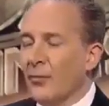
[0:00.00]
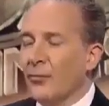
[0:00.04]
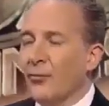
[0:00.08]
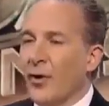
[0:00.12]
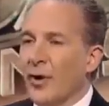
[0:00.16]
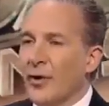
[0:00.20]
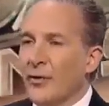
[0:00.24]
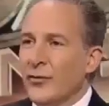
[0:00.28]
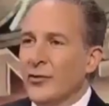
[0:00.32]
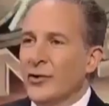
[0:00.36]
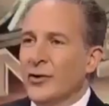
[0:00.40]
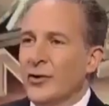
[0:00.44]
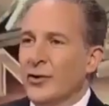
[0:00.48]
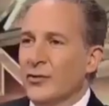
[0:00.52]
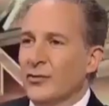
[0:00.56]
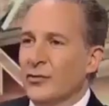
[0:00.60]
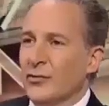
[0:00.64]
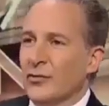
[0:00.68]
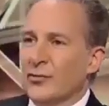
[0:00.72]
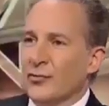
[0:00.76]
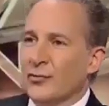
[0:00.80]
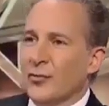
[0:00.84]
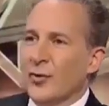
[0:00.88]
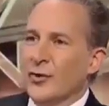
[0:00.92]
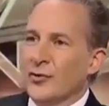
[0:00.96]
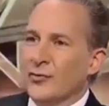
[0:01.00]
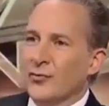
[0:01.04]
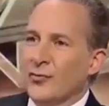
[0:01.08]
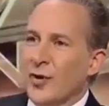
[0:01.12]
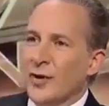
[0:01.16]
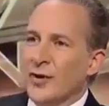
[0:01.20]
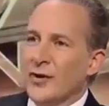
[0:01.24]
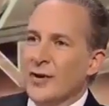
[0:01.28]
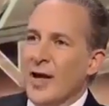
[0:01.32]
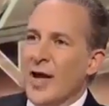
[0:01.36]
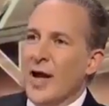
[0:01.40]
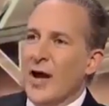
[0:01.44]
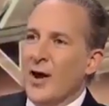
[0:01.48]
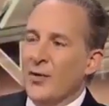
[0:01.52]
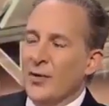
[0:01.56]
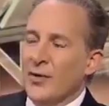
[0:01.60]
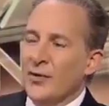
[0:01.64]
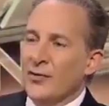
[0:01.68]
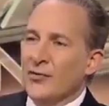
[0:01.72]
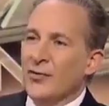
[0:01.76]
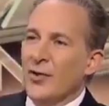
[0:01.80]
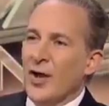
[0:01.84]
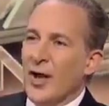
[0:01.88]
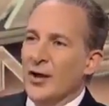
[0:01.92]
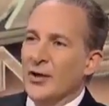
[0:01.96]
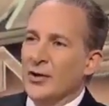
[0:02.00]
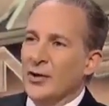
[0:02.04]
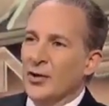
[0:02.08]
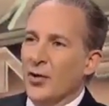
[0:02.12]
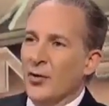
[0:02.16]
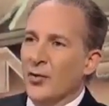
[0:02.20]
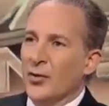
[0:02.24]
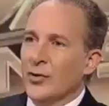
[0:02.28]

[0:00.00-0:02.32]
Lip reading: Raising interest rates right now is not